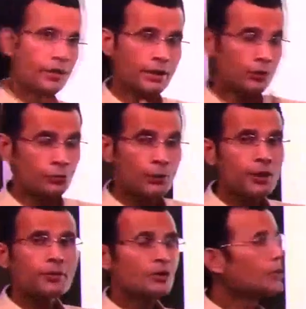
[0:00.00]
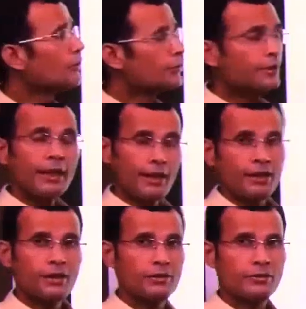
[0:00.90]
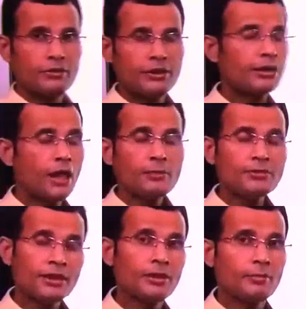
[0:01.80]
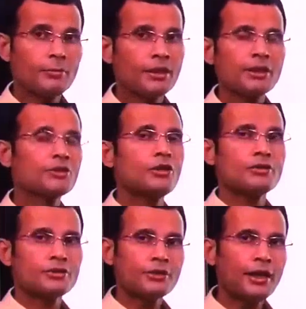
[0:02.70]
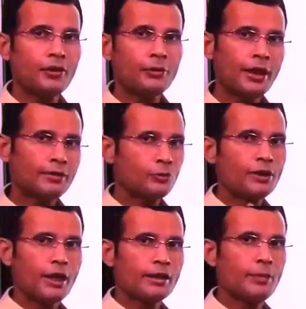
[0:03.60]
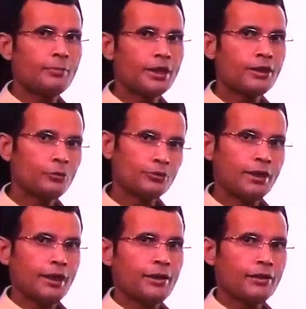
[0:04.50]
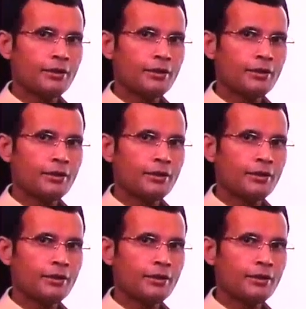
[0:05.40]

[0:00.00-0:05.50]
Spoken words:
Sodium does not stay. It comes in, but it does not stay. Okay, it's only attempting to stay.